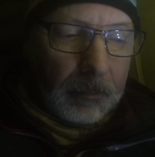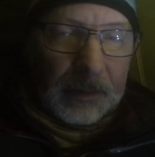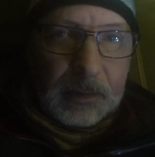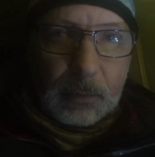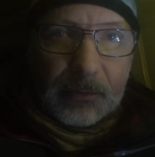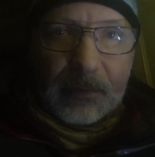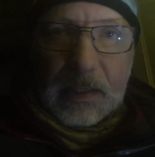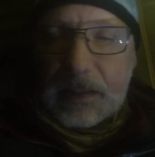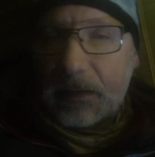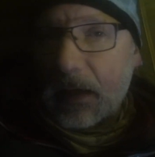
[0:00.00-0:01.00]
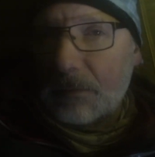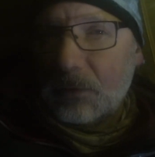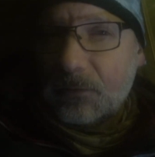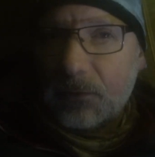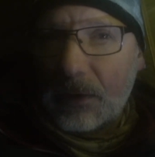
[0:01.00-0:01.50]
I did want to say that I'm
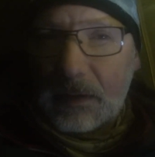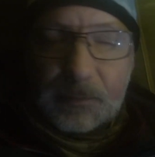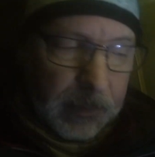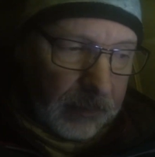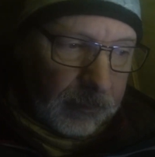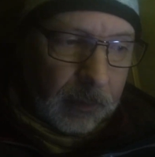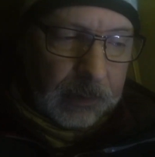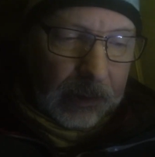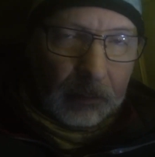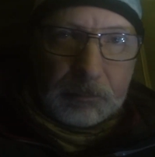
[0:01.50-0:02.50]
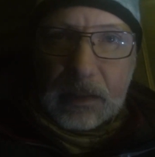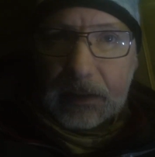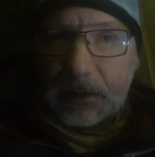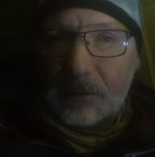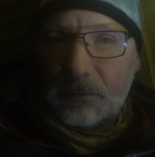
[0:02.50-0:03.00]
just doing this bit of vlogging on
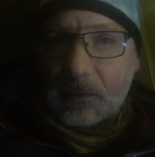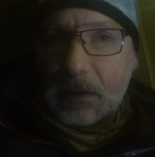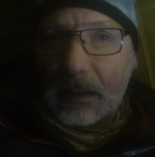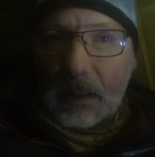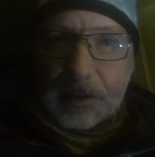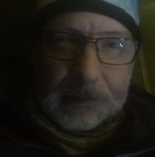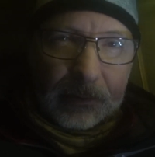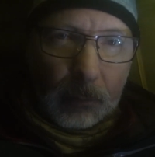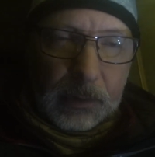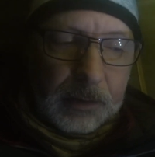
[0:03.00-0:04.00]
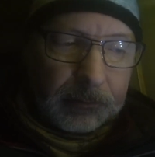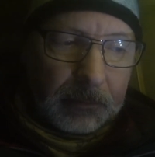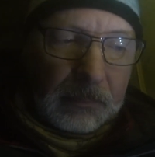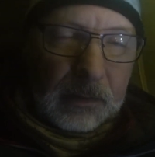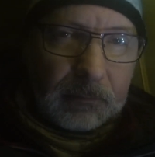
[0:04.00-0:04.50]
my Sony
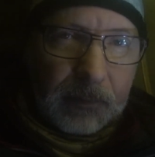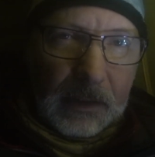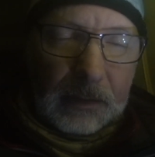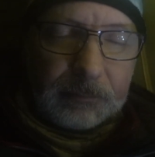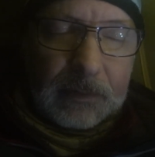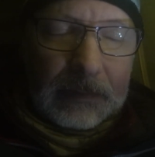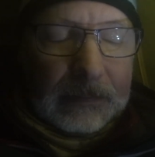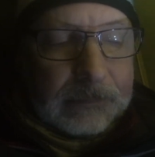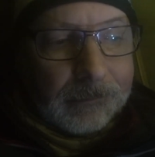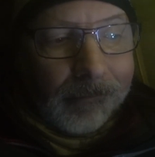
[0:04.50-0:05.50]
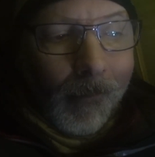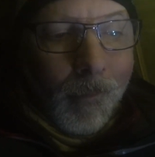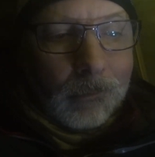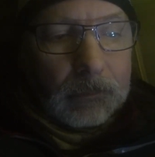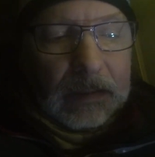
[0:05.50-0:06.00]
RX10iv Mark V,
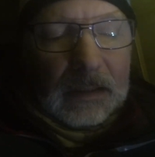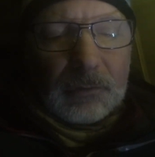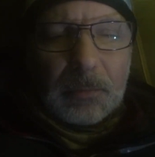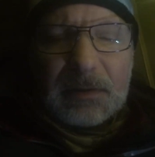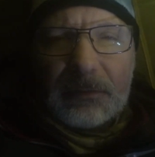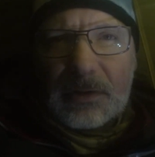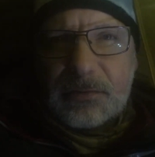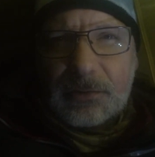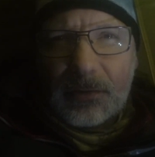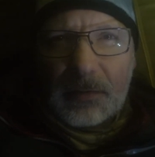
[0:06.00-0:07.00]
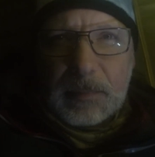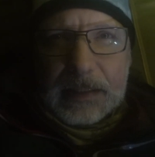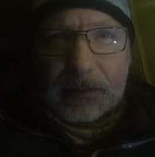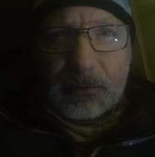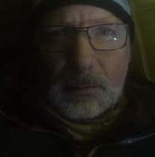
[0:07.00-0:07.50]
and I've got a bit of a decision to make.